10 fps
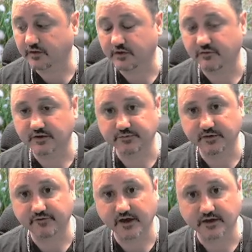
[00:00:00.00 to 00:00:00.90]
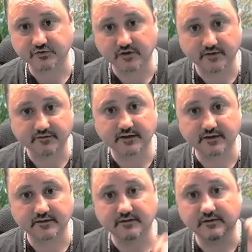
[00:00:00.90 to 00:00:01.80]
USB flash drive
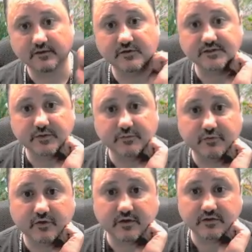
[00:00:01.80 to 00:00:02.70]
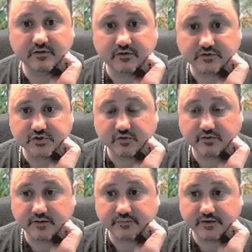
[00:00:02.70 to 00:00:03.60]
in the USB port it'll show
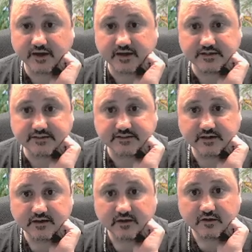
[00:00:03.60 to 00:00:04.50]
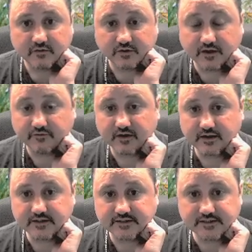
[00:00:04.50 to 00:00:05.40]
up as whatever it
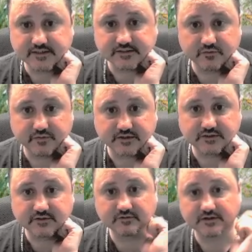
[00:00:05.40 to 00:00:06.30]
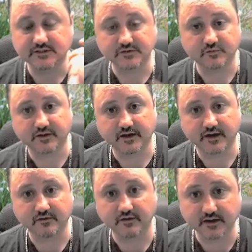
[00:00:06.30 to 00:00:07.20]
is. This is Ubuntu. This is one that I
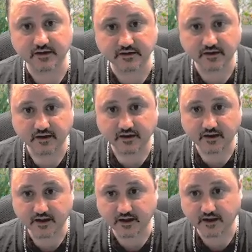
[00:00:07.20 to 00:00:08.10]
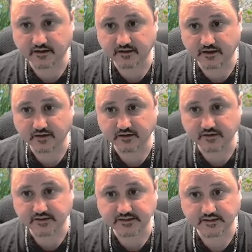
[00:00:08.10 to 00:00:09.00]
created, and uh, you
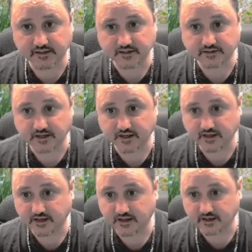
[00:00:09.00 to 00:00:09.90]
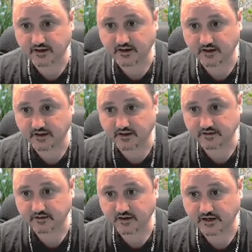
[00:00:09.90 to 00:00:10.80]
can select a uh,
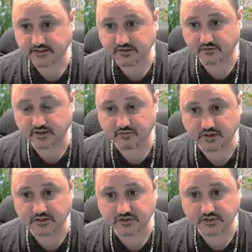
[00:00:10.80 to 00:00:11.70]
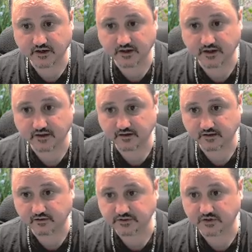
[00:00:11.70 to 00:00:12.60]
ISO image. Uh,
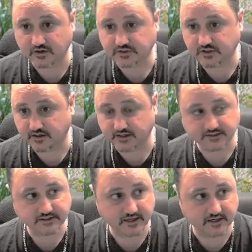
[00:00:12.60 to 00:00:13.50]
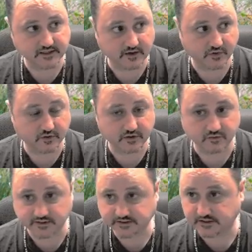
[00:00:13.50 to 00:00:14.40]
there's Arch Linux that I downloaded
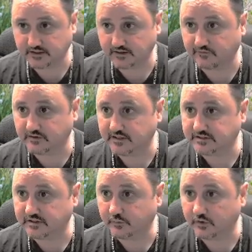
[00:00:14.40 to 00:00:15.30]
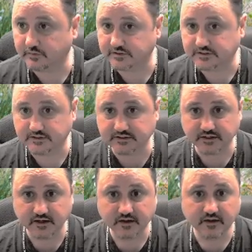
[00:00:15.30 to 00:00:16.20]
recently for testing purposes.
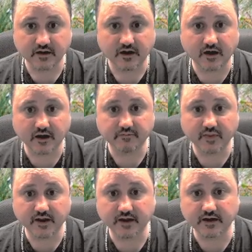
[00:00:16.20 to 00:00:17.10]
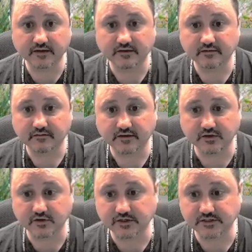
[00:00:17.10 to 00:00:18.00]
Um, and then
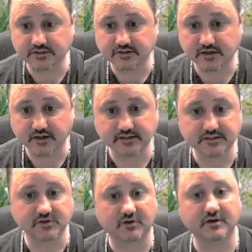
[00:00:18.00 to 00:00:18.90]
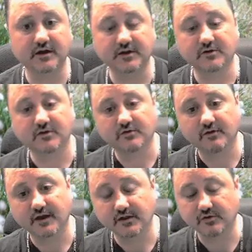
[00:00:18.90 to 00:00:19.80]
you can just hit start and you can
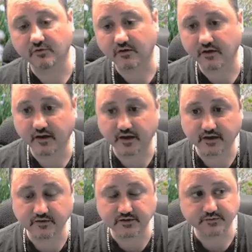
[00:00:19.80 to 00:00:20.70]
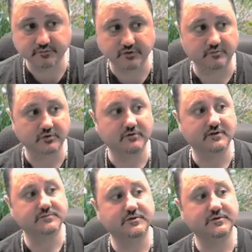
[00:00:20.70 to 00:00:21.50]
create your US uh, bootable USB